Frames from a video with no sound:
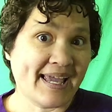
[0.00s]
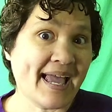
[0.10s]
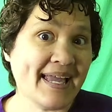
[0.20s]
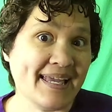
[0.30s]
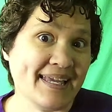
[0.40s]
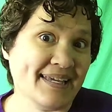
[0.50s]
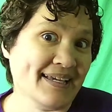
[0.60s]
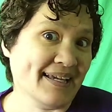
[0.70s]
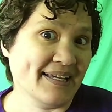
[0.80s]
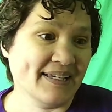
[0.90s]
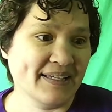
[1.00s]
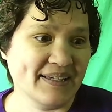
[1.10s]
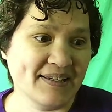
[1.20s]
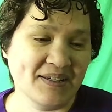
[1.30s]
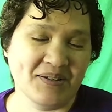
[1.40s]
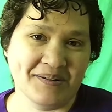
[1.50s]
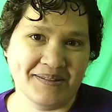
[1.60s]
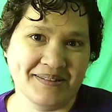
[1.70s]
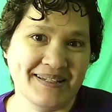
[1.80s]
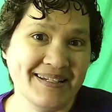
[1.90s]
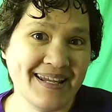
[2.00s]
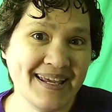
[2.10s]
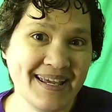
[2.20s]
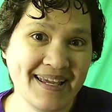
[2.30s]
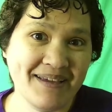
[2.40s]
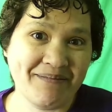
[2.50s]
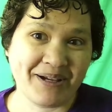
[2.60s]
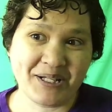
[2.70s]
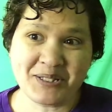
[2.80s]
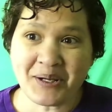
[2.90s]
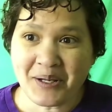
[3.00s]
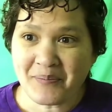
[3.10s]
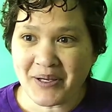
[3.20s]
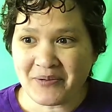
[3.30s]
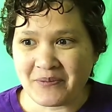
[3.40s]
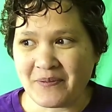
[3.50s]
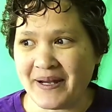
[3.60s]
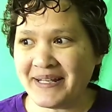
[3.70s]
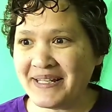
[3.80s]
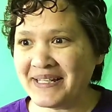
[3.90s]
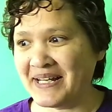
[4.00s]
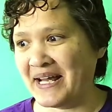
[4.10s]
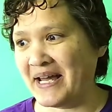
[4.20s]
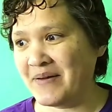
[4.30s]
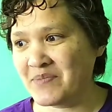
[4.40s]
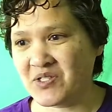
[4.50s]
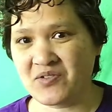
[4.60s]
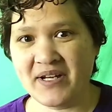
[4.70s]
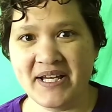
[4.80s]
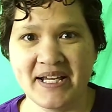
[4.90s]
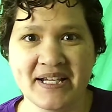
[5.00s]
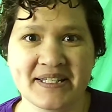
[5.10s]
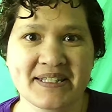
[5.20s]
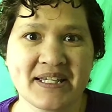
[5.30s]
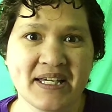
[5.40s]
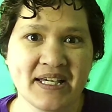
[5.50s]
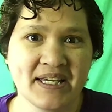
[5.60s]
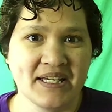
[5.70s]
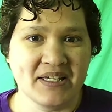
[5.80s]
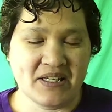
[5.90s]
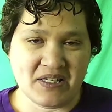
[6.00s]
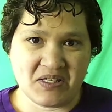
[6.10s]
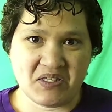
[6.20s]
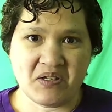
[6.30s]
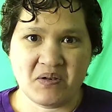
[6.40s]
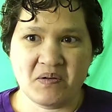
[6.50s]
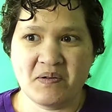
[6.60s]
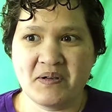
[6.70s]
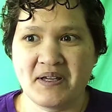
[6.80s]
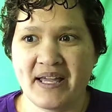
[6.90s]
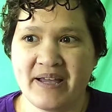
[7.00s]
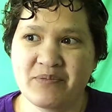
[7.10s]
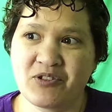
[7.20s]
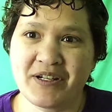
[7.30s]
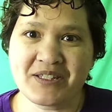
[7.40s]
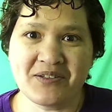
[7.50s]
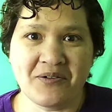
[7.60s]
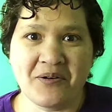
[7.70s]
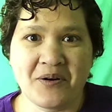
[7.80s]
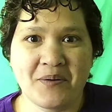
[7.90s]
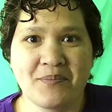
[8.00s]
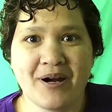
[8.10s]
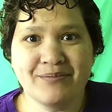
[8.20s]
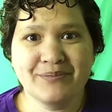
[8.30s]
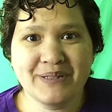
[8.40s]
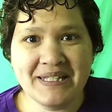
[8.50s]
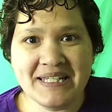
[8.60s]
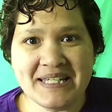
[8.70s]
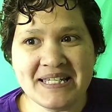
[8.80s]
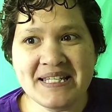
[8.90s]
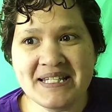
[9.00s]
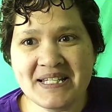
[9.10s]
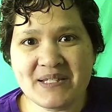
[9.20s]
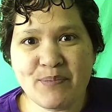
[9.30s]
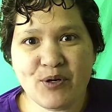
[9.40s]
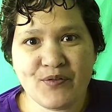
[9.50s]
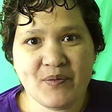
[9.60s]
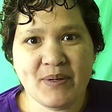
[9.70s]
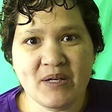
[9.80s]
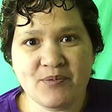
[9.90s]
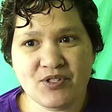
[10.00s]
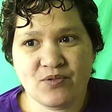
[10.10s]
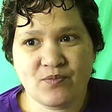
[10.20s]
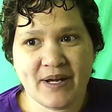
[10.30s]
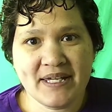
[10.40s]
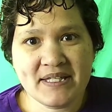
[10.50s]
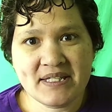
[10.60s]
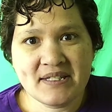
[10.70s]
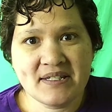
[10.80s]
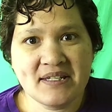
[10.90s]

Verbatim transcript: Hey, today we're going to talk about writing an abstract. So, abstracts are probably the easiest part of the paper to write